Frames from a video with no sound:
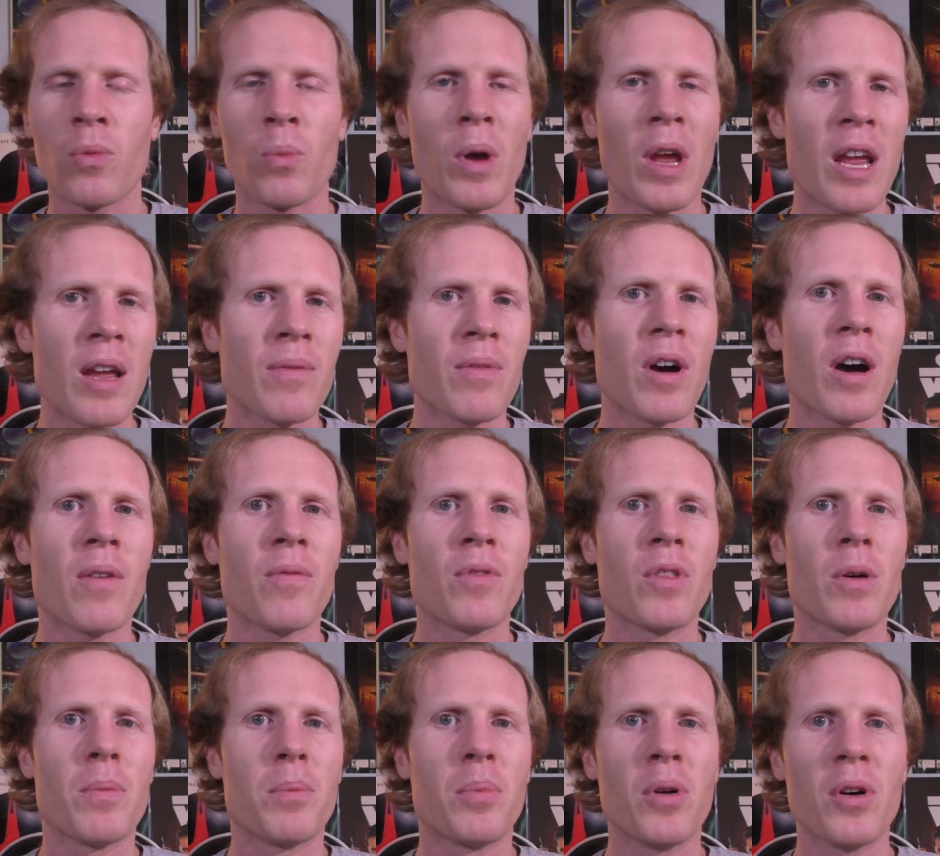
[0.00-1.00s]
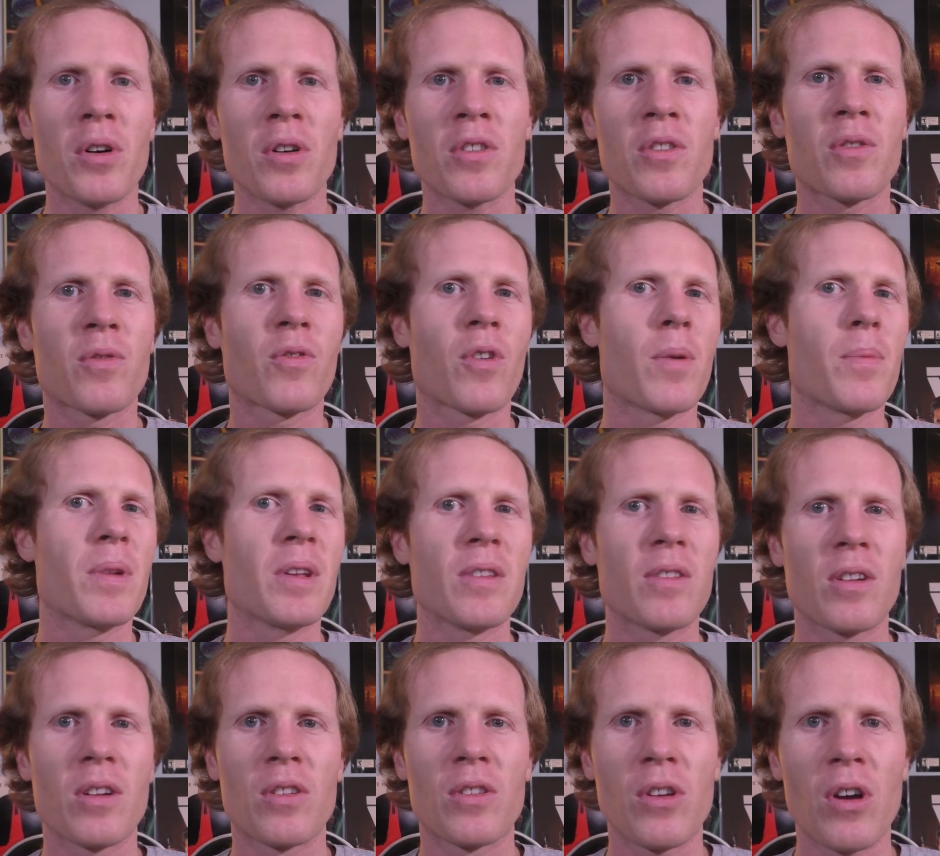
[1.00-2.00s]
wave of the books from
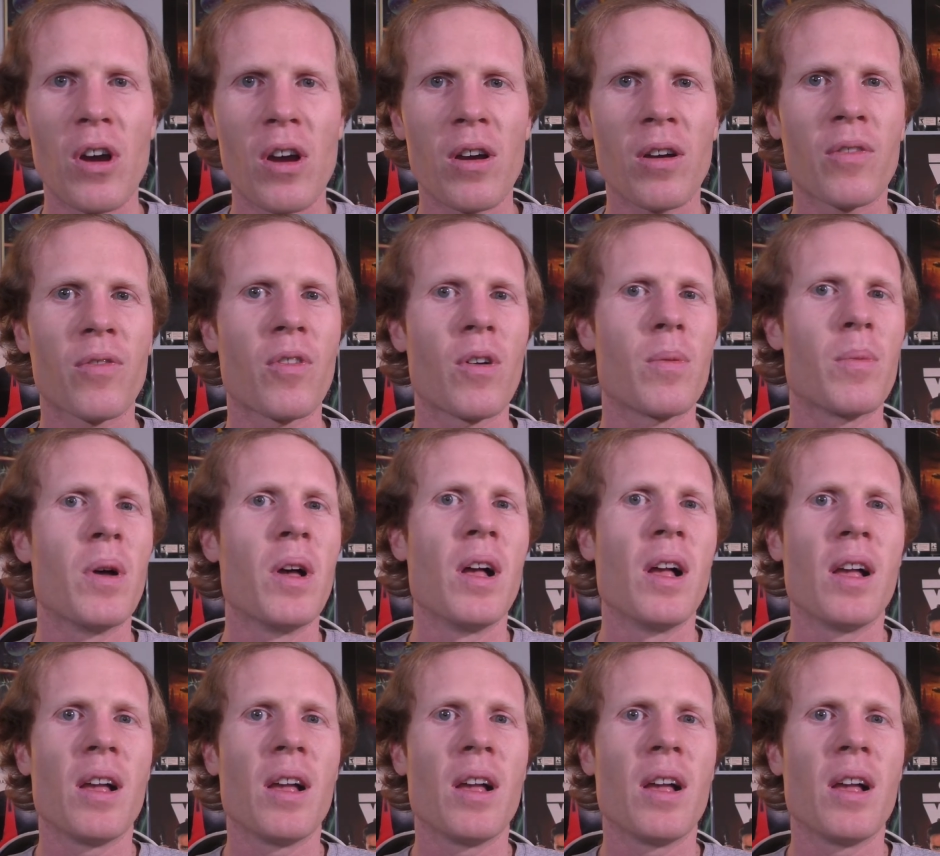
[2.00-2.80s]
Into the Dark, from